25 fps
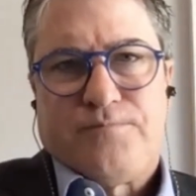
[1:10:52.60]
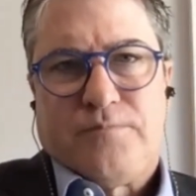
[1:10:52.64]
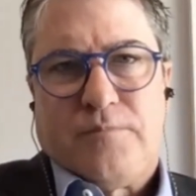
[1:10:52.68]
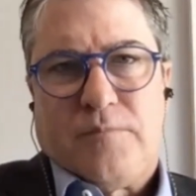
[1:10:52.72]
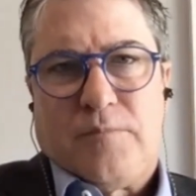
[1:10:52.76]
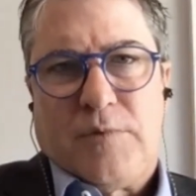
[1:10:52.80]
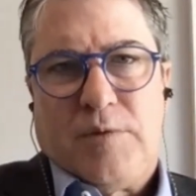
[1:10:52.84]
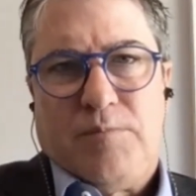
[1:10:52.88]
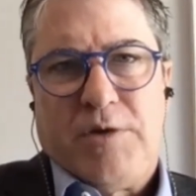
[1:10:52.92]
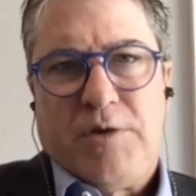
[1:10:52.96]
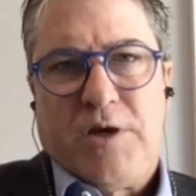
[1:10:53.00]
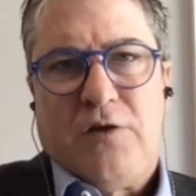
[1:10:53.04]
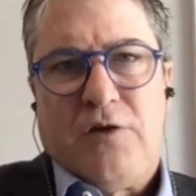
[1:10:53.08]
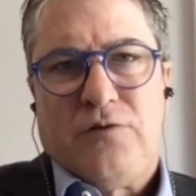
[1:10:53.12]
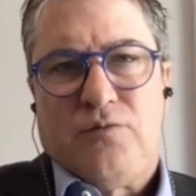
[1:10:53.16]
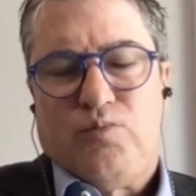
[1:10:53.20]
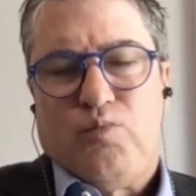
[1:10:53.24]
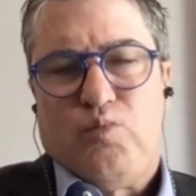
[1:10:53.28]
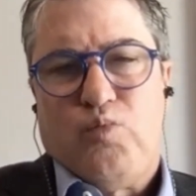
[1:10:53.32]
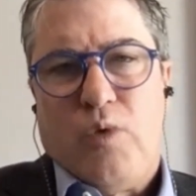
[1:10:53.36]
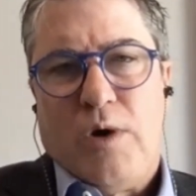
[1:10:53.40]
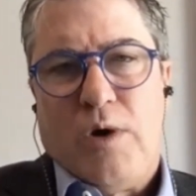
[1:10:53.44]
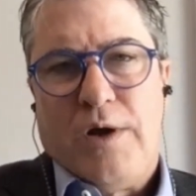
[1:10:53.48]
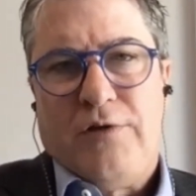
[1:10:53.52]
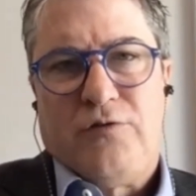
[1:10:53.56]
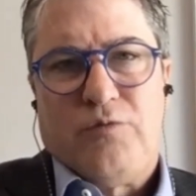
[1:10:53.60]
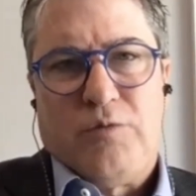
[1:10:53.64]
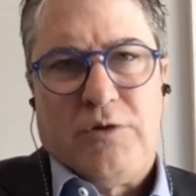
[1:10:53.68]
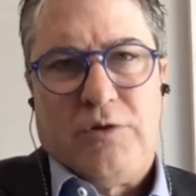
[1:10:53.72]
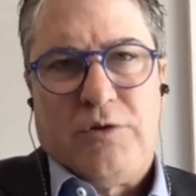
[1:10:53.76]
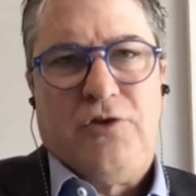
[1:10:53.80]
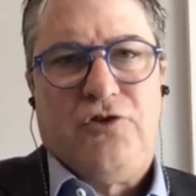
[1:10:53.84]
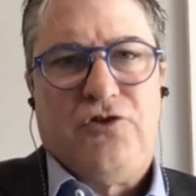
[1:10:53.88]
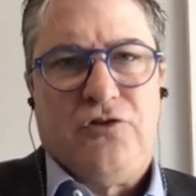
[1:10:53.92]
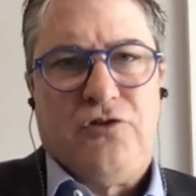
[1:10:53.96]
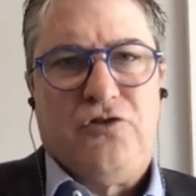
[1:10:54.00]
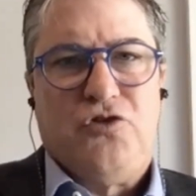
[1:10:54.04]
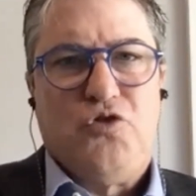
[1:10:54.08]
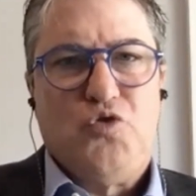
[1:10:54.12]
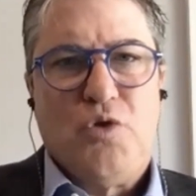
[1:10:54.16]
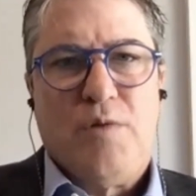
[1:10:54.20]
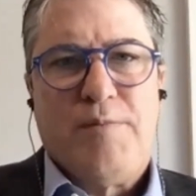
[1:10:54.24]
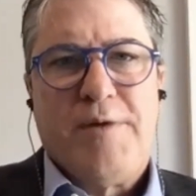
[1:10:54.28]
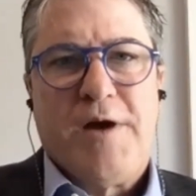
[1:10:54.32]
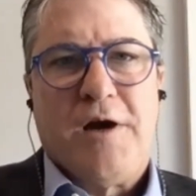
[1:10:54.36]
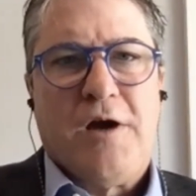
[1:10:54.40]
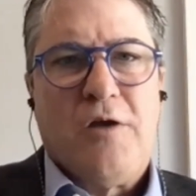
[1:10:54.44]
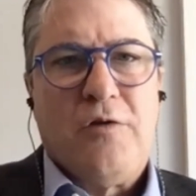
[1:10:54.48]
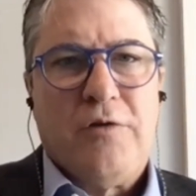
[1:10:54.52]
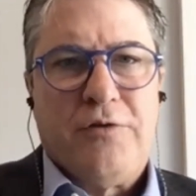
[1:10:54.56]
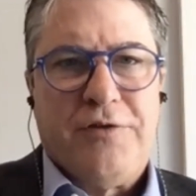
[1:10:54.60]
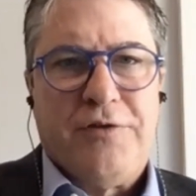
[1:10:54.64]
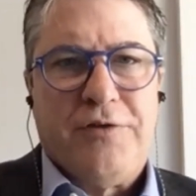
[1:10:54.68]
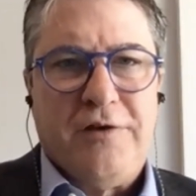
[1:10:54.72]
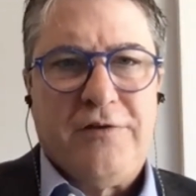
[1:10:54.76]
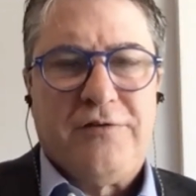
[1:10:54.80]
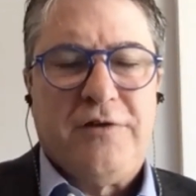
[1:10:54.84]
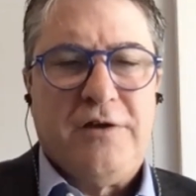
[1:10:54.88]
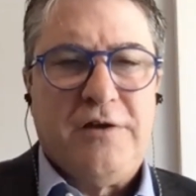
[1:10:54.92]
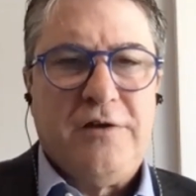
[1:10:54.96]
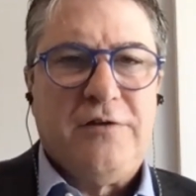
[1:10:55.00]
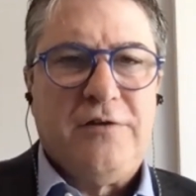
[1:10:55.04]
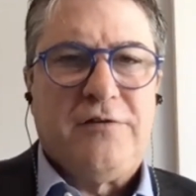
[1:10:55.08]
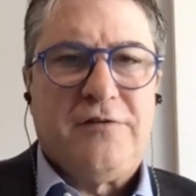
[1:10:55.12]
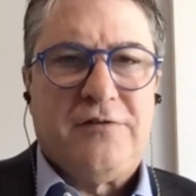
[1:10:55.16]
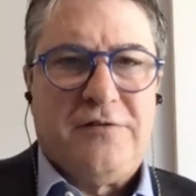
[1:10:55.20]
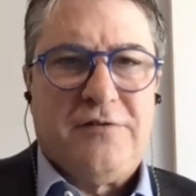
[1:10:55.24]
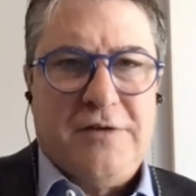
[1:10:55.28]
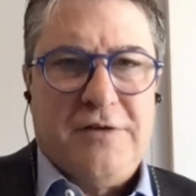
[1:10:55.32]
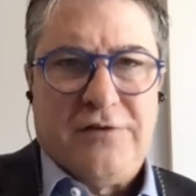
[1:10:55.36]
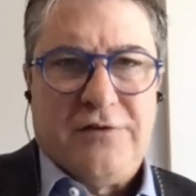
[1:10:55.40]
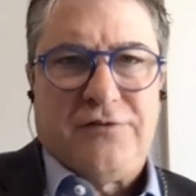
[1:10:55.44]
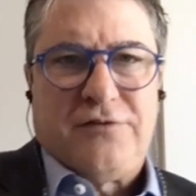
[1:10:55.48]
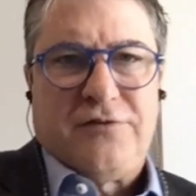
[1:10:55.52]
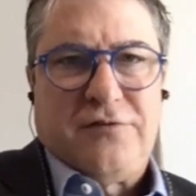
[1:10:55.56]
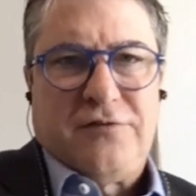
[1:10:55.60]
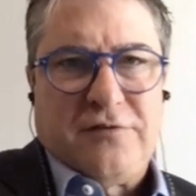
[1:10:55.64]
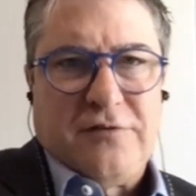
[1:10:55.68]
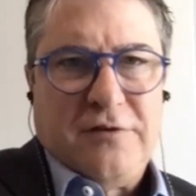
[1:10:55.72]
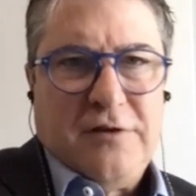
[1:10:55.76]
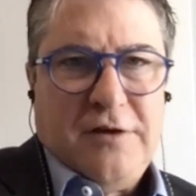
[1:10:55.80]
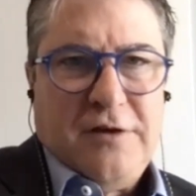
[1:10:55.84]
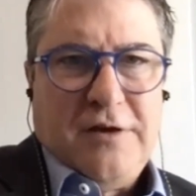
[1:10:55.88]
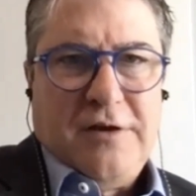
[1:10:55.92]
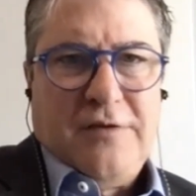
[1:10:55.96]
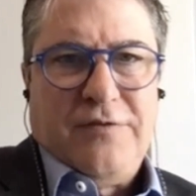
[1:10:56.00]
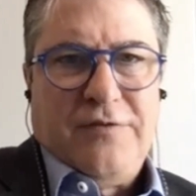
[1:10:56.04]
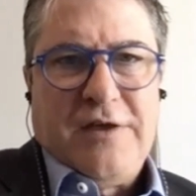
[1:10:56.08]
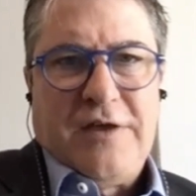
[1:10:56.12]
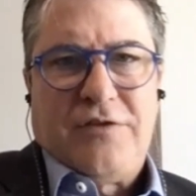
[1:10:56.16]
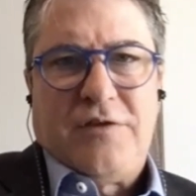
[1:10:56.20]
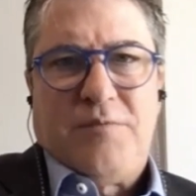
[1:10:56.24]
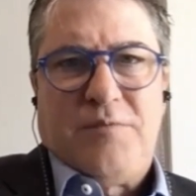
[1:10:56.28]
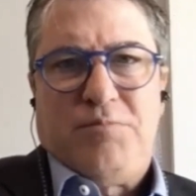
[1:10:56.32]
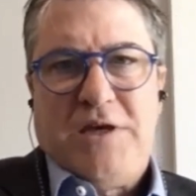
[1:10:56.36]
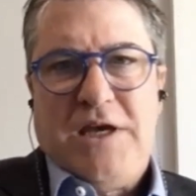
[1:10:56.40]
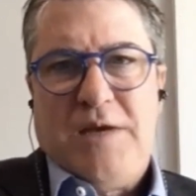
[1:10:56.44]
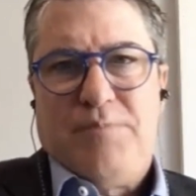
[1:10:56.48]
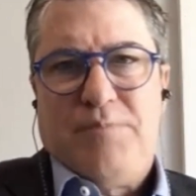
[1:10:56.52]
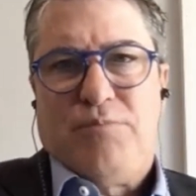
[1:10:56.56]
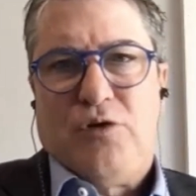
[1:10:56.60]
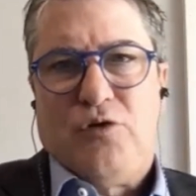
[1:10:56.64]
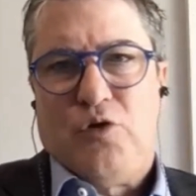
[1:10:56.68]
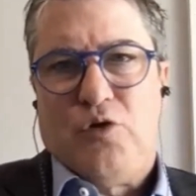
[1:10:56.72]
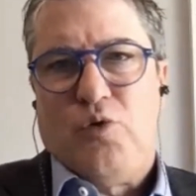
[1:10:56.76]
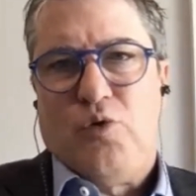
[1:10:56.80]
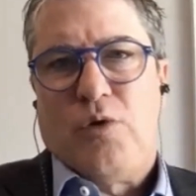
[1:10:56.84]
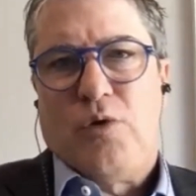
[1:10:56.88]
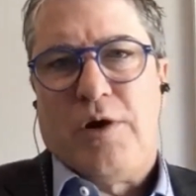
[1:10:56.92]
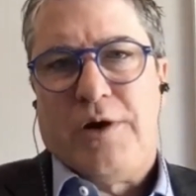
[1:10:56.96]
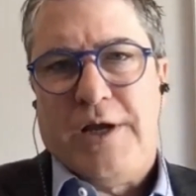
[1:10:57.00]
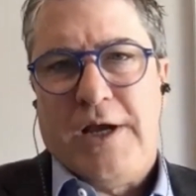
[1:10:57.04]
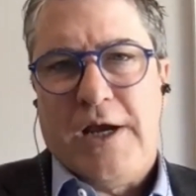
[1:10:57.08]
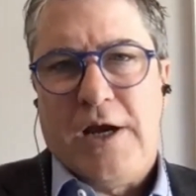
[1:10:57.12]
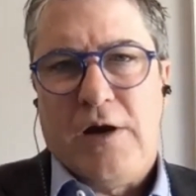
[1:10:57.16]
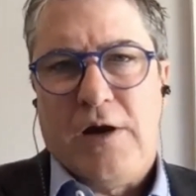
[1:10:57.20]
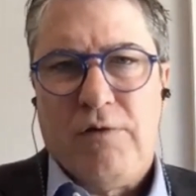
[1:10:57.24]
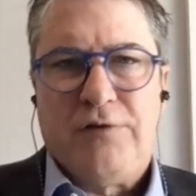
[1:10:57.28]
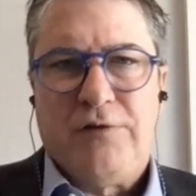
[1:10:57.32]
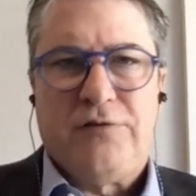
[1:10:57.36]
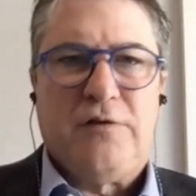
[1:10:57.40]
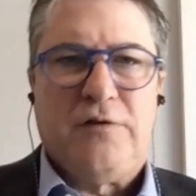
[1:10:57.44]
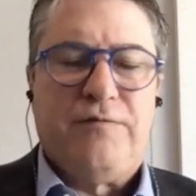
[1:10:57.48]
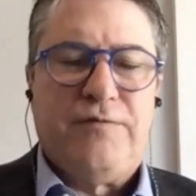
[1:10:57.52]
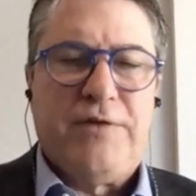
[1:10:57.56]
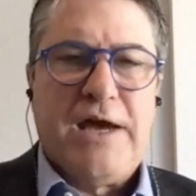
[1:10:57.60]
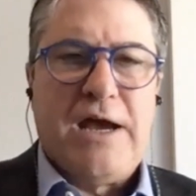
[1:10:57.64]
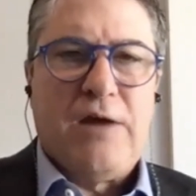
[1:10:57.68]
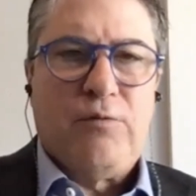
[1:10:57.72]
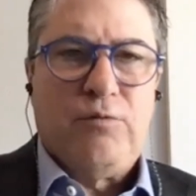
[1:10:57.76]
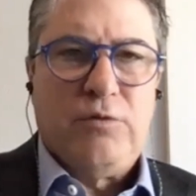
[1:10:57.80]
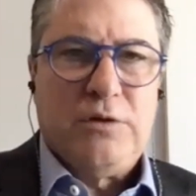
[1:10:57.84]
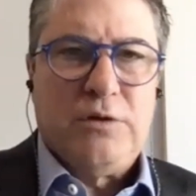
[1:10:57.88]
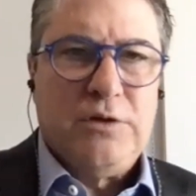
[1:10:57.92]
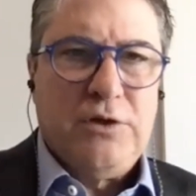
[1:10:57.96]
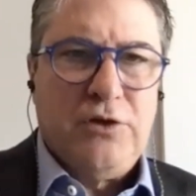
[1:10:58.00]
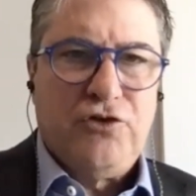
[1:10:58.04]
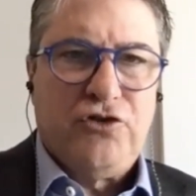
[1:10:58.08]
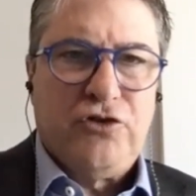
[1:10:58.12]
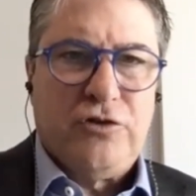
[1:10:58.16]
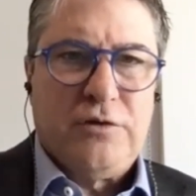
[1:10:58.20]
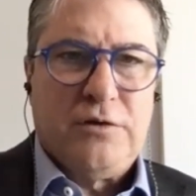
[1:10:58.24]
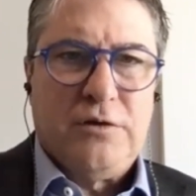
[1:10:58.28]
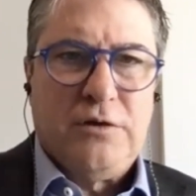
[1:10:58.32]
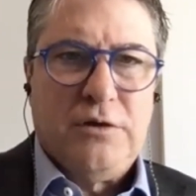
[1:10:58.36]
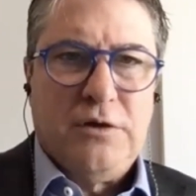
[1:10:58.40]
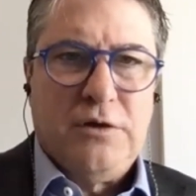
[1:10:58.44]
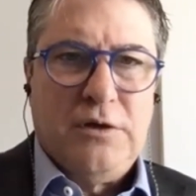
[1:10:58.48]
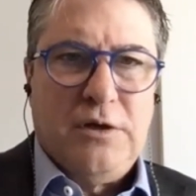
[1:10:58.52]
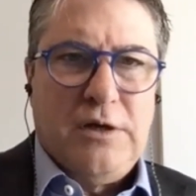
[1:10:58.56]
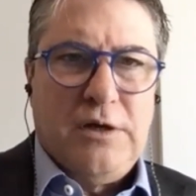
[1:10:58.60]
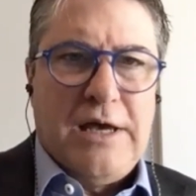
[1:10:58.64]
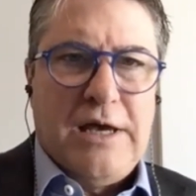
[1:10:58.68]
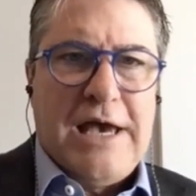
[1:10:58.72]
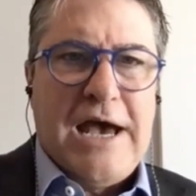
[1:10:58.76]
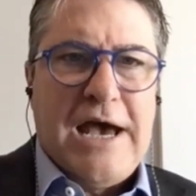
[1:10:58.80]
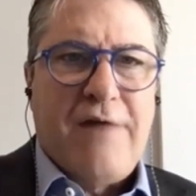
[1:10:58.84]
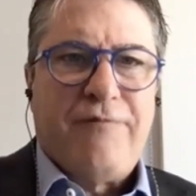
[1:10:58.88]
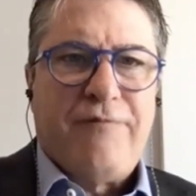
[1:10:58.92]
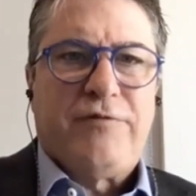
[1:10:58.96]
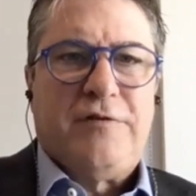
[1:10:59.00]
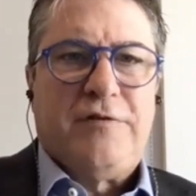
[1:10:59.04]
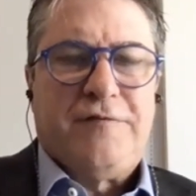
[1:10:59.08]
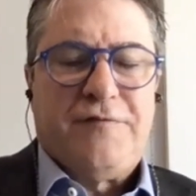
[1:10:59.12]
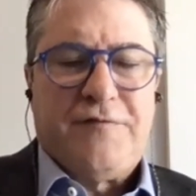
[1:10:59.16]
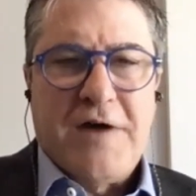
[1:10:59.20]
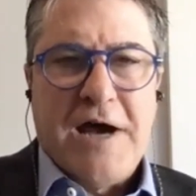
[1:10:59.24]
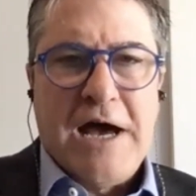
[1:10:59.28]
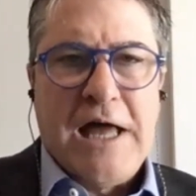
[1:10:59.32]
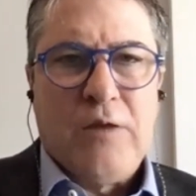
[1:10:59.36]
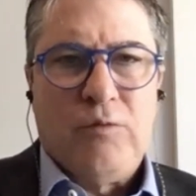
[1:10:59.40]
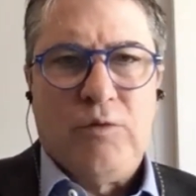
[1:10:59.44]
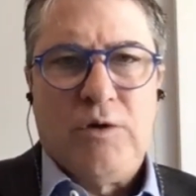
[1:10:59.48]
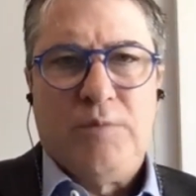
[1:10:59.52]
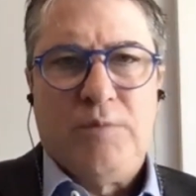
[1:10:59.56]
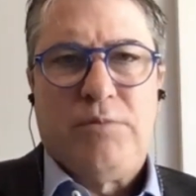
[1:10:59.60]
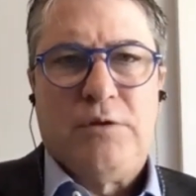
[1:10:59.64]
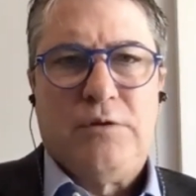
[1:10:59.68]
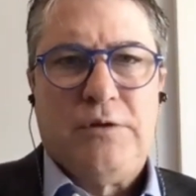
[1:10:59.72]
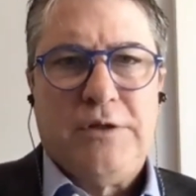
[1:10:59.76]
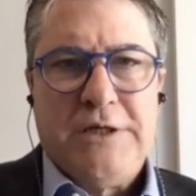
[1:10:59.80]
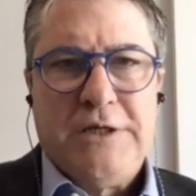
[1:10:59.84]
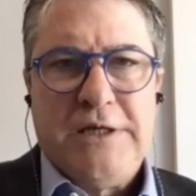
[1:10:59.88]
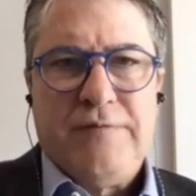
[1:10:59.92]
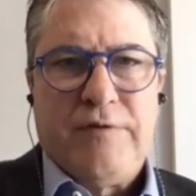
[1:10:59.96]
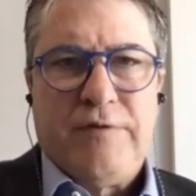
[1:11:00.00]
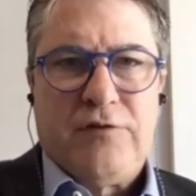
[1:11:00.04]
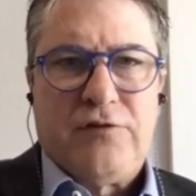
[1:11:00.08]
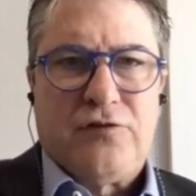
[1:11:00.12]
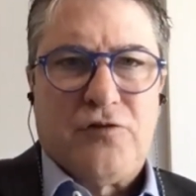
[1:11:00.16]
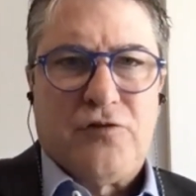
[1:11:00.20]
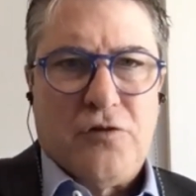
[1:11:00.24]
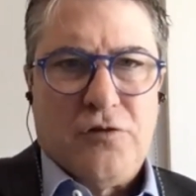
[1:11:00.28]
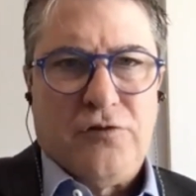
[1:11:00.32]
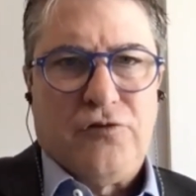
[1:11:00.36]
Because what does religion do, among other things? It insists that the people who are adherents of that religion have to follow and believe in certain